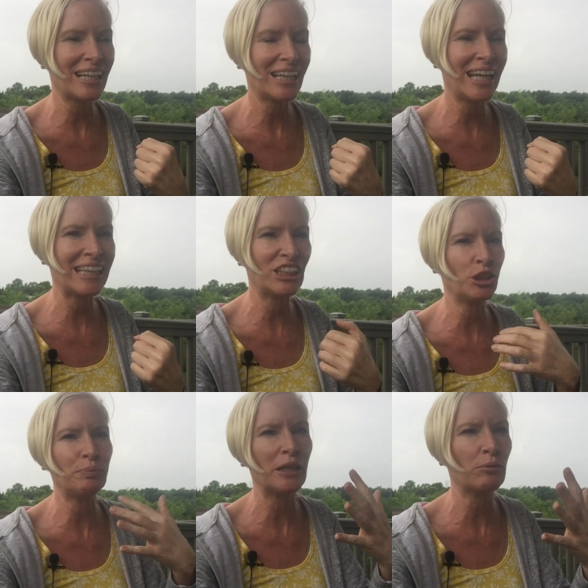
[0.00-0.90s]
Like
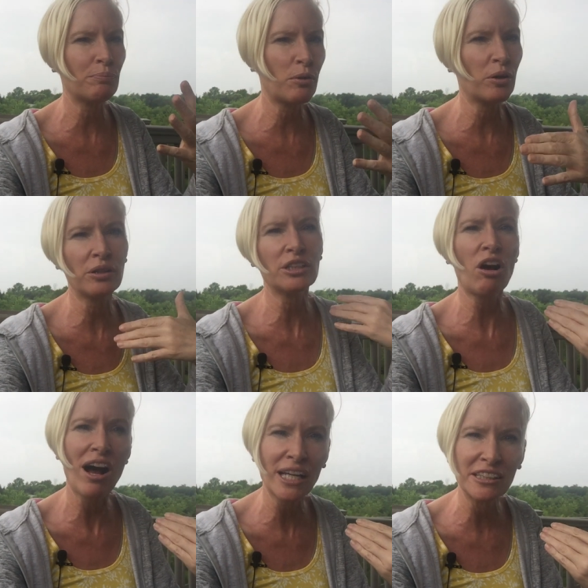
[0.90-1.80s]
she's being a reporter and
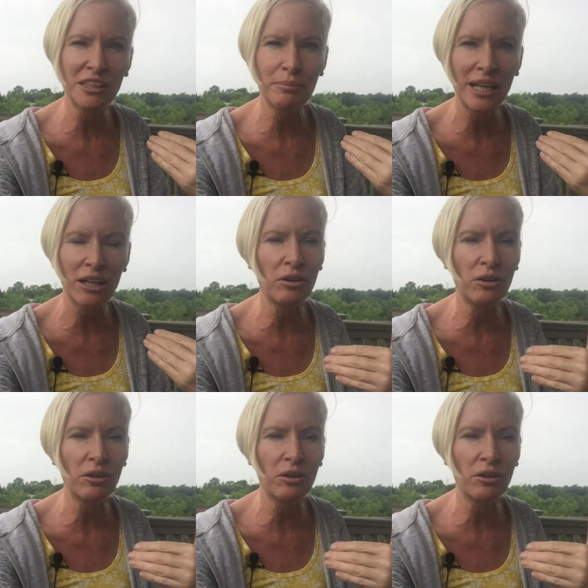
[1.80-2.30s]
talking to me